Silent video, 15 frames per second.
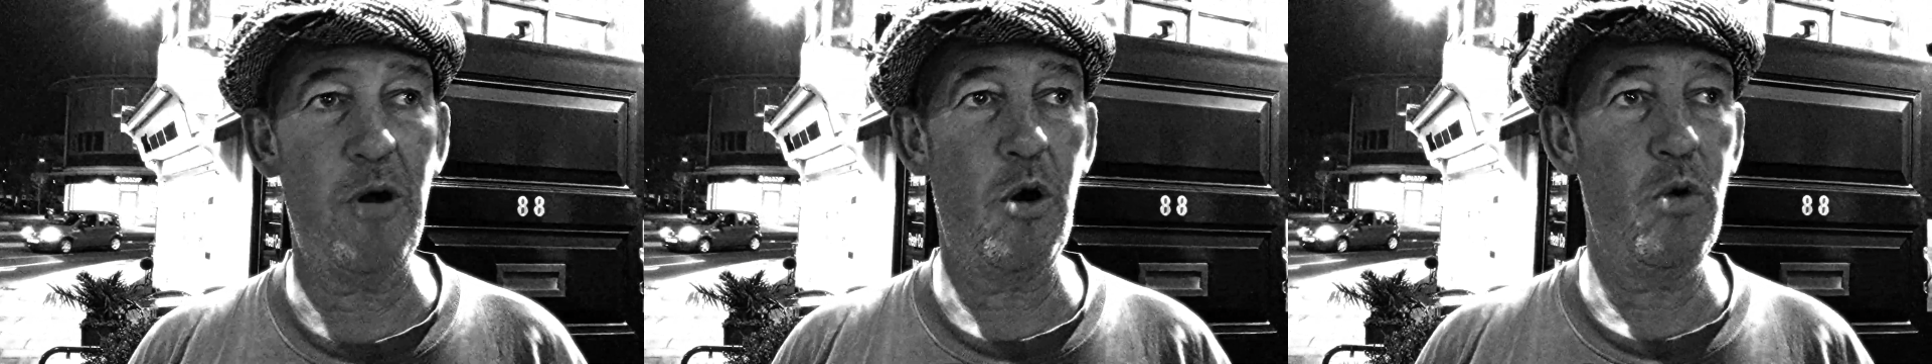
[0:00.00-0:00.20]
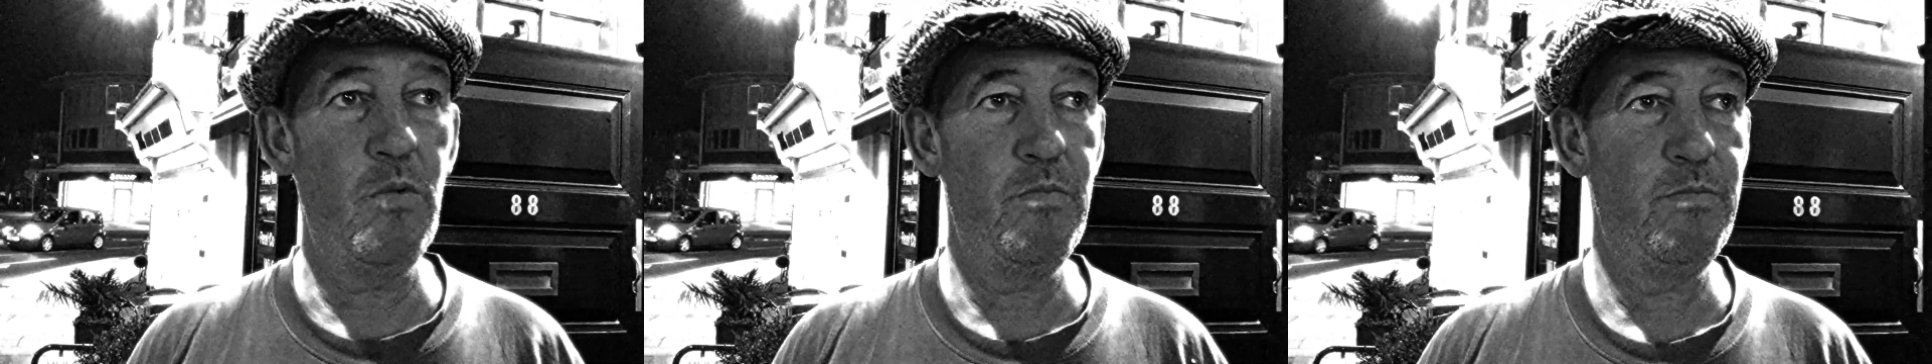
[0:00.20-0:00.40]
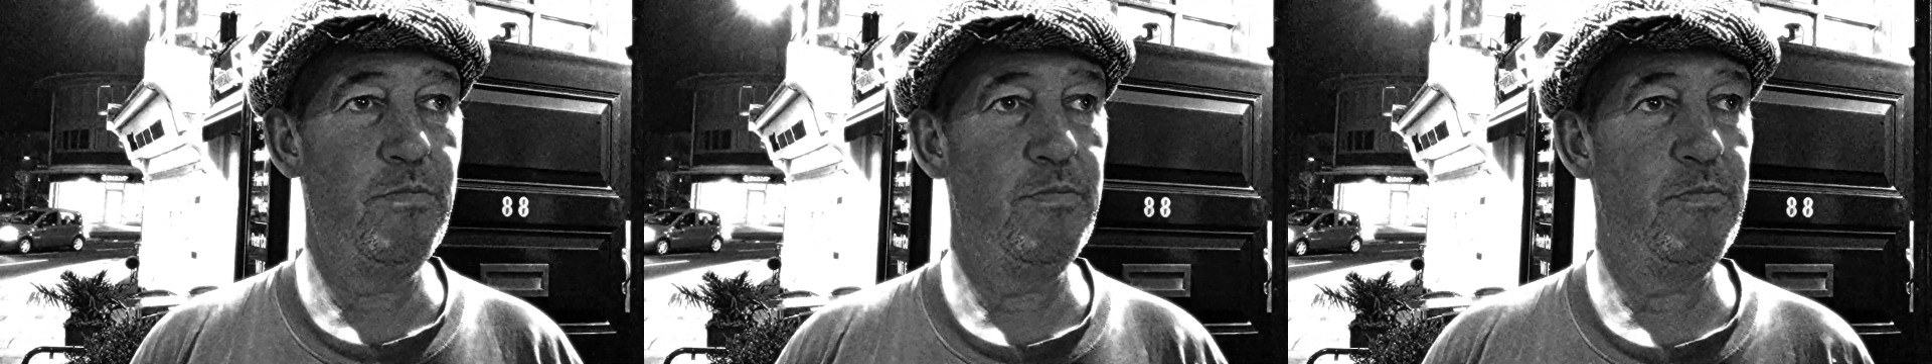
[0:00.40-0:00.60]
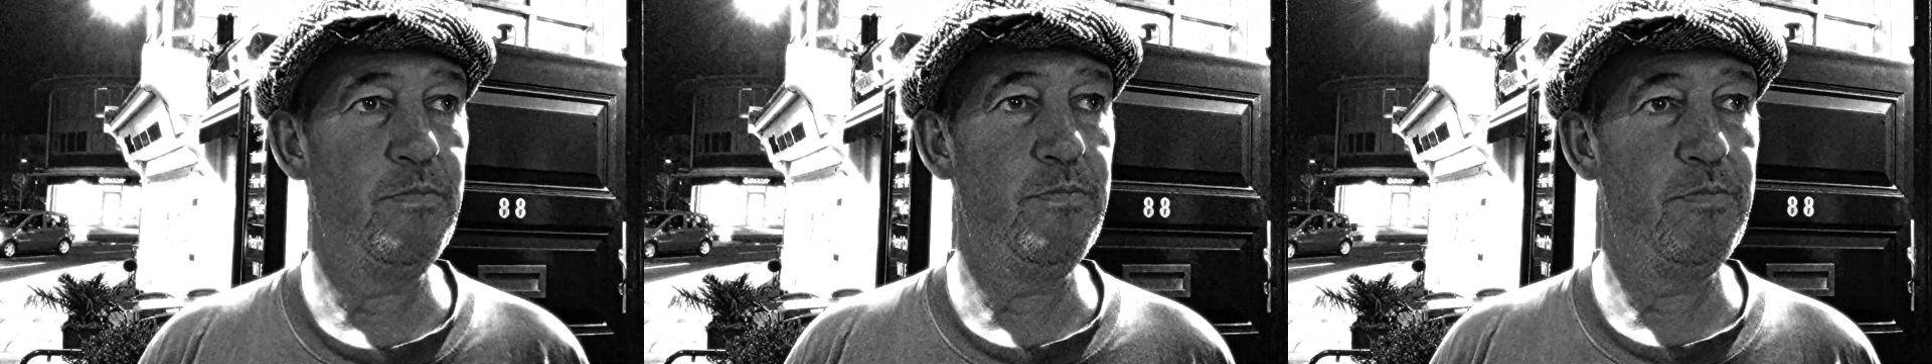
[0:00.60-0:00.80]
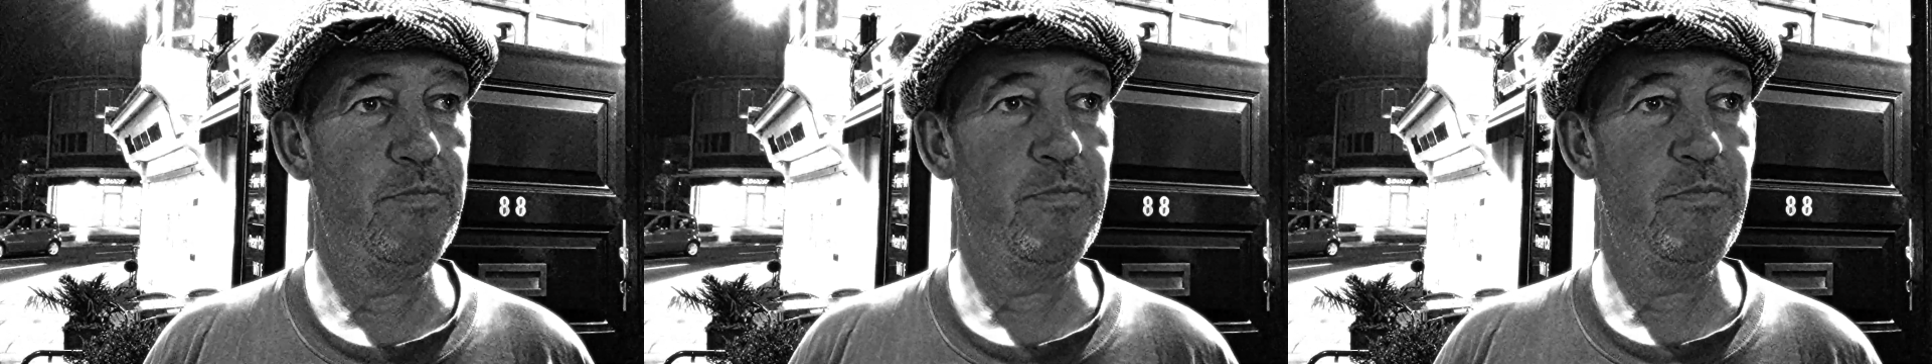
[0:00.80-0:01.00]
home,
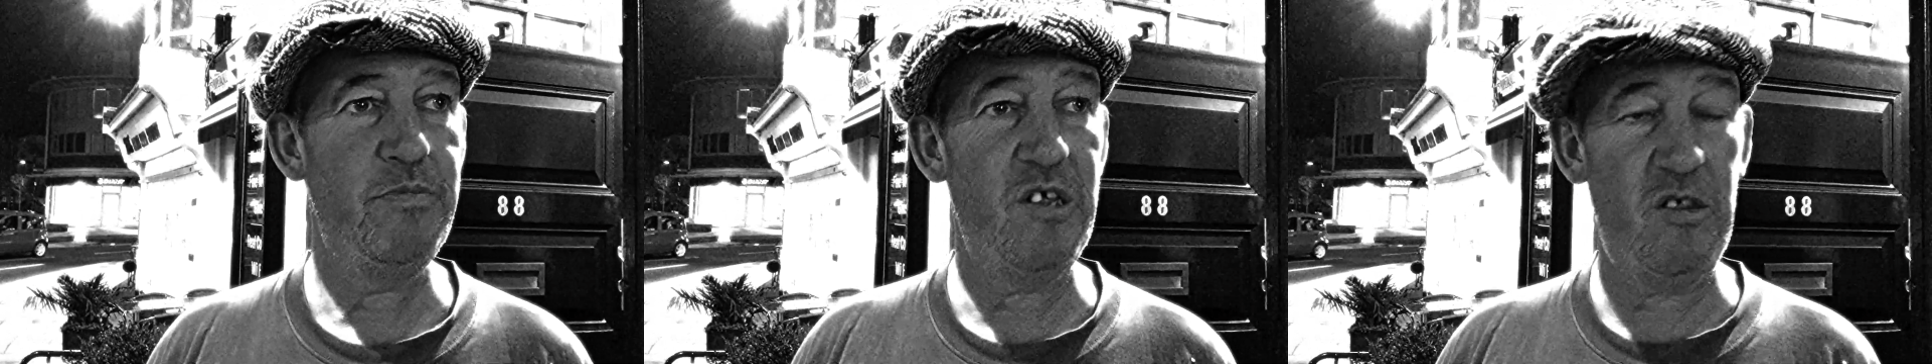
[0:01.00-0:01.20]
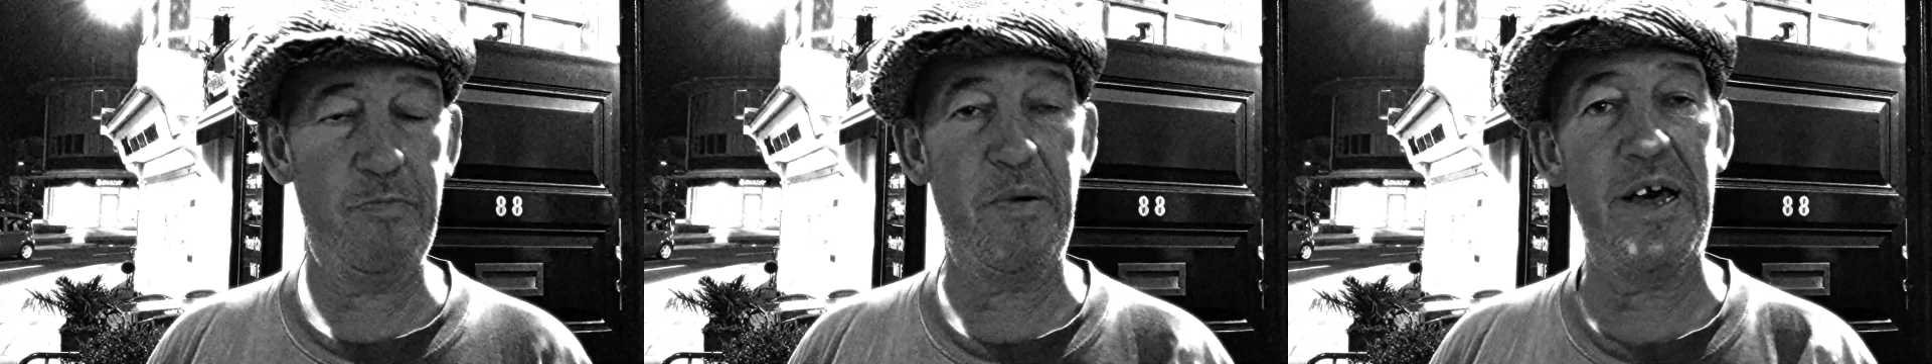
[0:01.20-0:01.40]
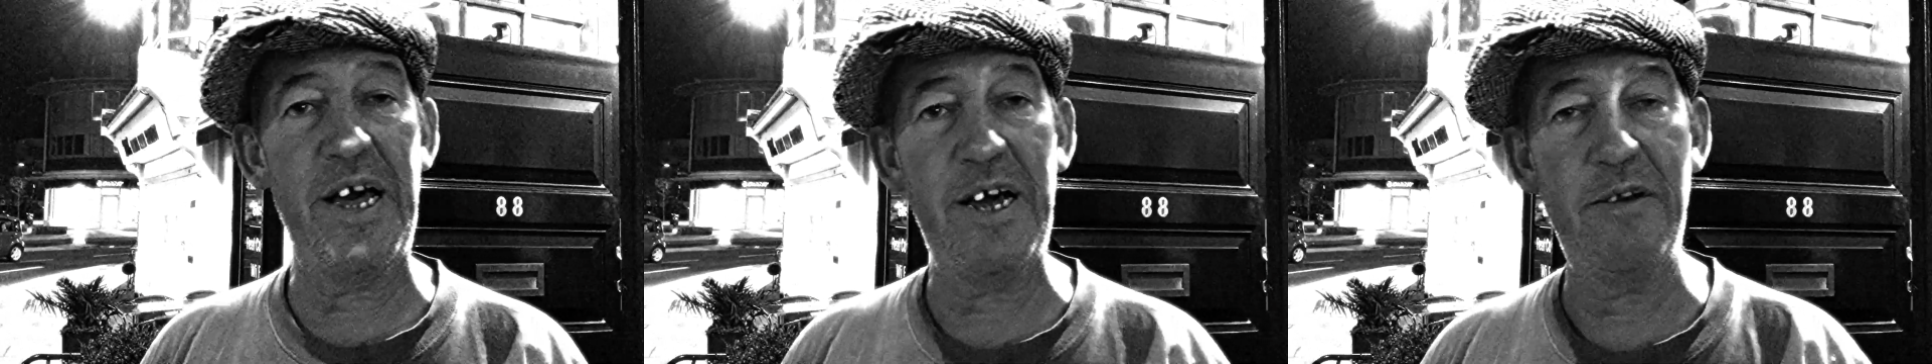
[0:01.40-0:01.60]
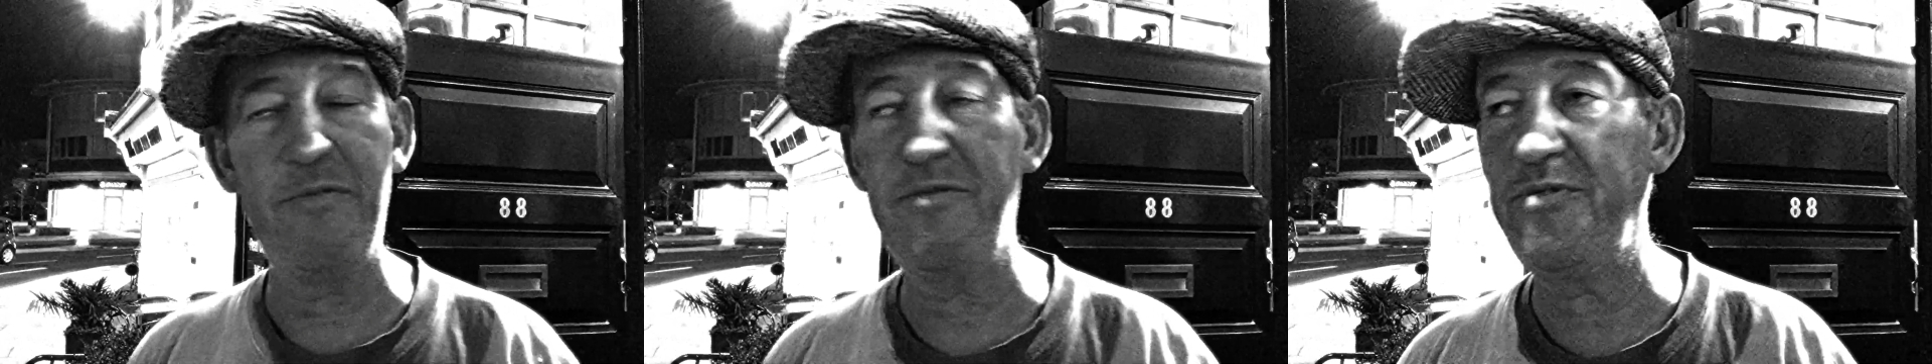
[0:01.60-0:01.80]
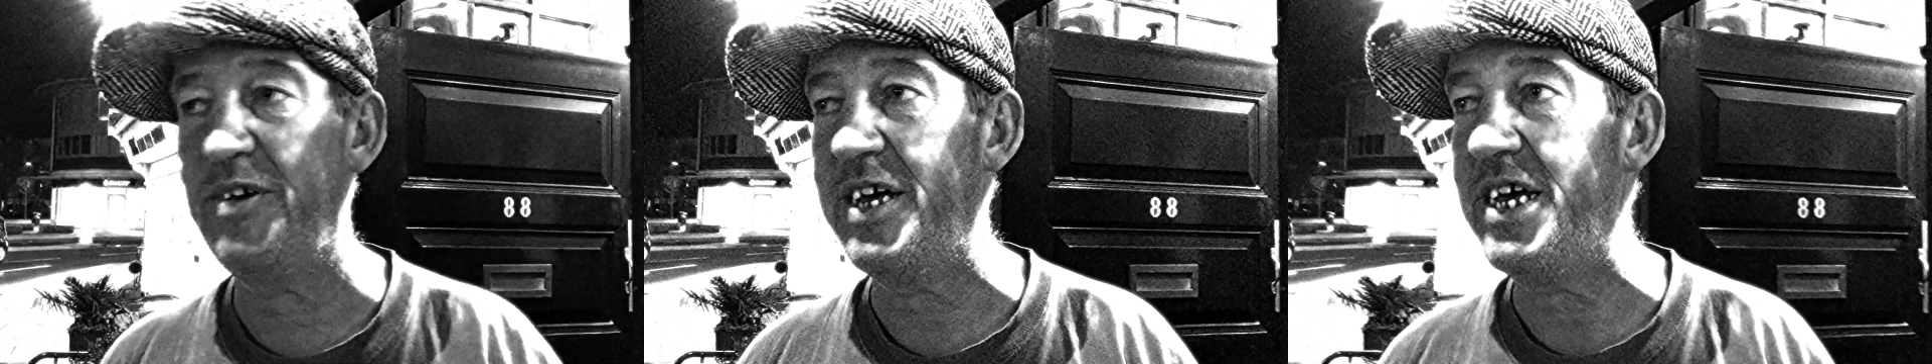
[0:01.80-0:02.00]
despair
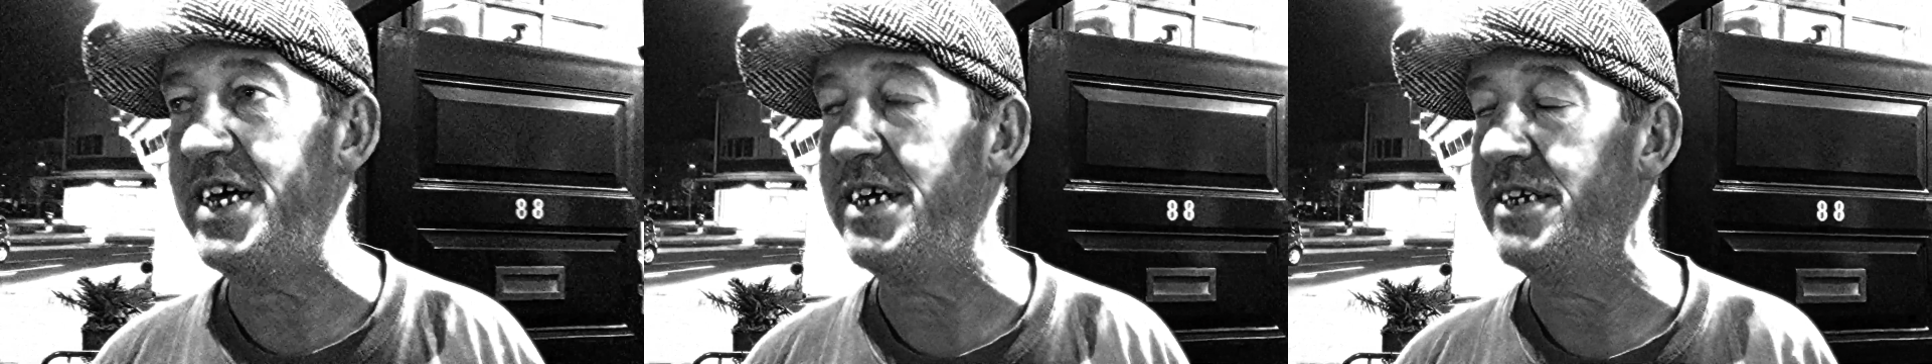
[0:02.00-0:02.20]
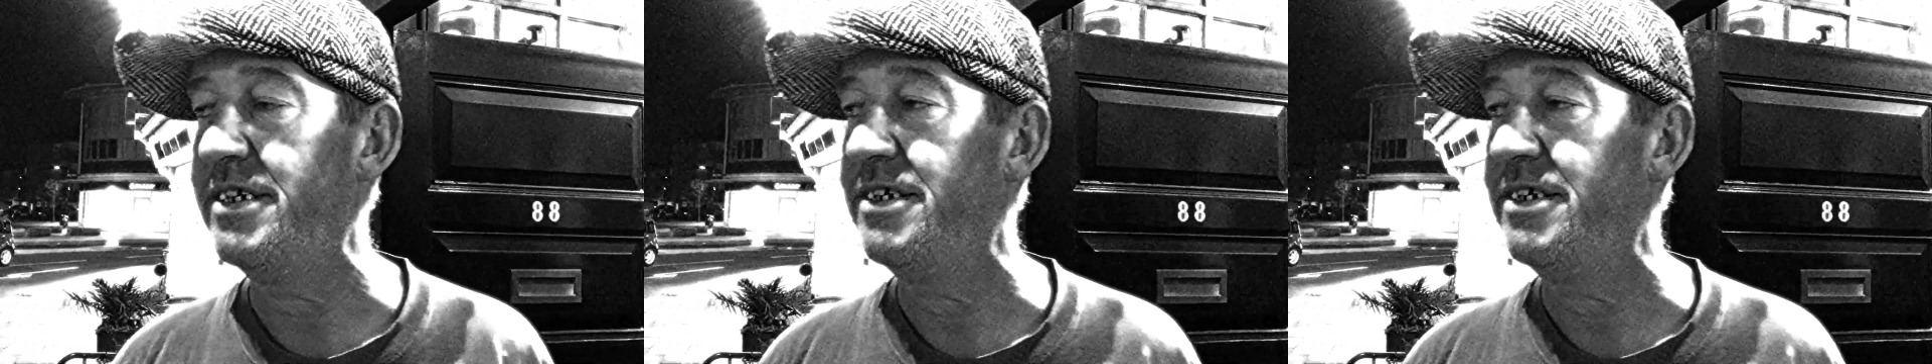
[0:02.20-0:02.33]
and fear.